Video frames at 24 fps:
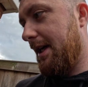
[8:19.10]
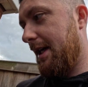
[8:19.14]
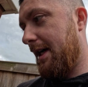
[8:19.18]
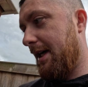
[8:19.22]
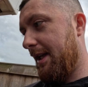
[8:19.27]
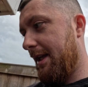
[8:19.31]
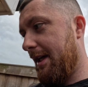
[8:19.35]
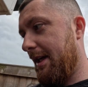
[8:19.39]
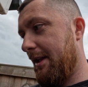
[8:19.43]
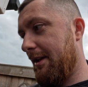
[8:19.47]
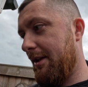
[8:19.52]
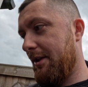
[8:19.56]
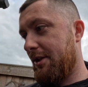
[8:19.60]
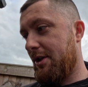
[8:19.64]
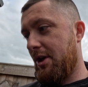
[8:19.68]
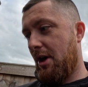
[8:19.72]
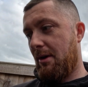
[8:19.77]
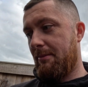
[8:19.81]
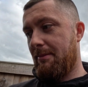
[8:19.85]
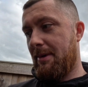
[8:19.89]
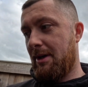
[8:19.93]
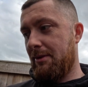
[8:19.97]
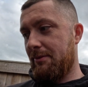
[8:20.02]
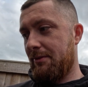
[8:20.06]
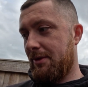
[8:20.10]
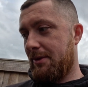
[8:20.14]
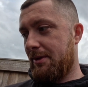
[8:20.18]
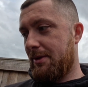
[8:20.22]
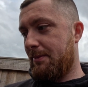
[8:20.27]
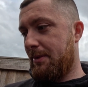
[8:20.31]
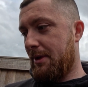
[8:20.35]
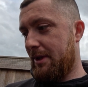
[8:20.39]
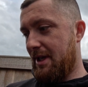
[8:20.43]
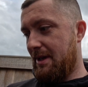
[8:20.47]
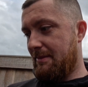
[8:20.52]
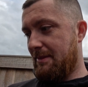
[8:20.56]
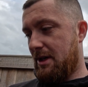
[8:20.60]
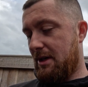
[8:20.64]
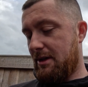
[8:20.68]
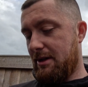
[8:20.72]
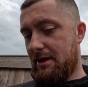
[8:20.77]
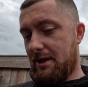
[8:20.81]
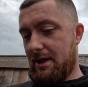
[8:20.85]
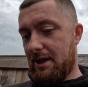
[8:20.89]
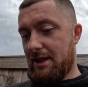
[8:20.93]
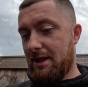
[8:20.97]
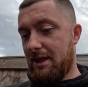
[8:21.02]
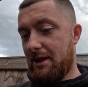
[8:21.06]
and then the top mounts, put them on,
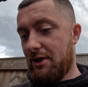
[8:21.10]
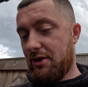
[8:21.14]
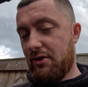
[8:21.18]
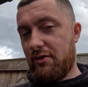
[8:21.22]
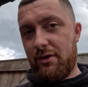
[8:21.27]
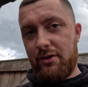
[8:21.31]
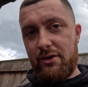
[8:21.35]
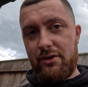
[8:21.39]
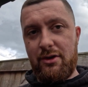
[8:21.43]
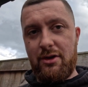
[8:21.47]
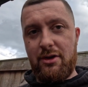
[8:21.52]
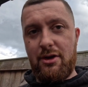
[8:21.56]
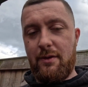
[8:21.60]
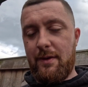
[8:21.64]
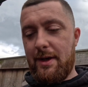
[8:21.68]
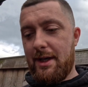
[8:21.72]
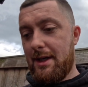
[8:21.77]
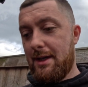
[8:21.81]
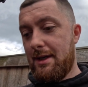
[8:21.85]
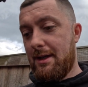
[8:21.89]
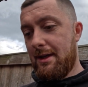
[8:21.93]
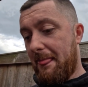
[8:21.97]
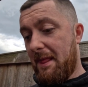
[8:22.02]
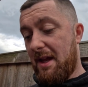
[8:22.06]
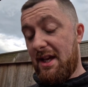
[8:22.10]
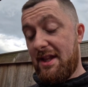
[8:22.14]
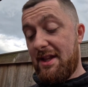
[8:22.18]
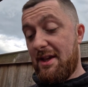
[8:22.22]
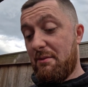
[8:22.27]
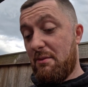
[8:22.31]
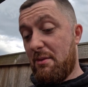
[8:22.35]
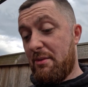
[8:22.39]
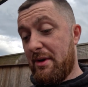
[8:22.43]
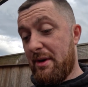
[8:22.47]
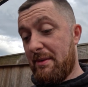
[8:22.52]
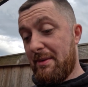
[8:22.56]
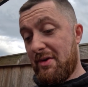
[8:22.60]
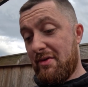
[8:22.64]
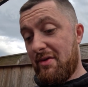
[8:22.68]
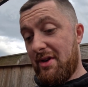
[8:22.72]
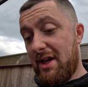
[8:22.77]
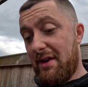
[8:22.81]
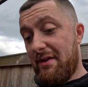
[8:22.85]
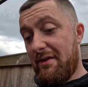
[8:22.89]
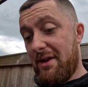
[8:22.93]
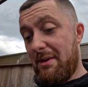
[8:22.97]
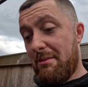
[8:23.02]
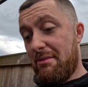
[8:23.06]
and then the struts can go in, and then we're pretty much ready
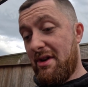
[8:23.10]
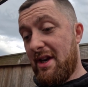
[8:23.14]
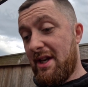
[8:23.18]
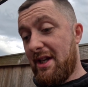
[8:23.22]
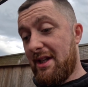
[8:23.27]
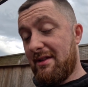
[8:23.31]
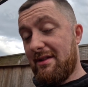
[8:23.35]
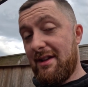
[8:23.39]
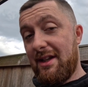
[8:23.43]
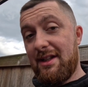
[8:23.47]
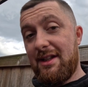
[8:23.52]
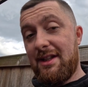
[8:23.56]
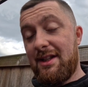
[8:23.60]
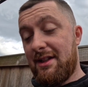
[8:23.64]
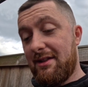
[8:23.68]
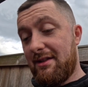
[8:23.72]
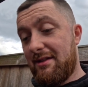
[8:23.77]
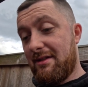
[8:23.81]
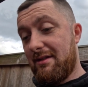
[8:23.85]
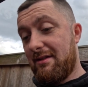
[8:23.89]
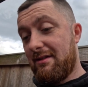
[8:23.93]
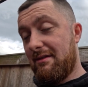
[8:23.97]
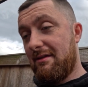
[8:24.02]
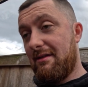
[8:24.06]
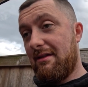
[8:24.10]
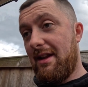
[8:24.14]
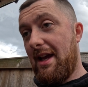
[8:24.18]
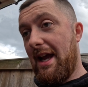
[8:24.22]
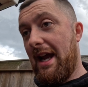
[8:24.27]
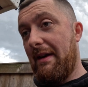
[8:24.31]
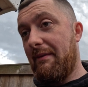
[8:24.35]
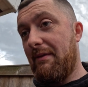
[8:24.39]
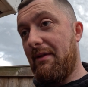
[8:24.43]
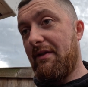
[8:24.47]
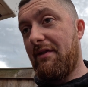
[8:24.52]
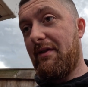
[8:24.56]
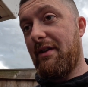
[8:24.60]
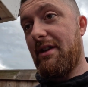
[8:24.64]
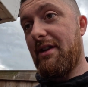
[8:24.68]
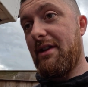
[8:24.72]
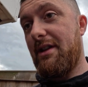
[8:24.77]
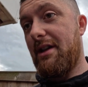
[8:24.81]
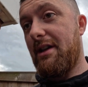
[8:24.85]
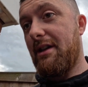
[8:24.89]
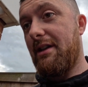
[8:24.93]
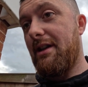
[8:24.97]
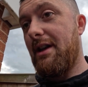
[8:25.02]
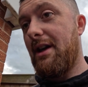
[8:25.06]
for the brakes then, and that's everything
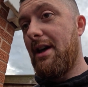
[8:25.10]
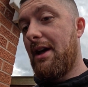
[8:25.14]
done.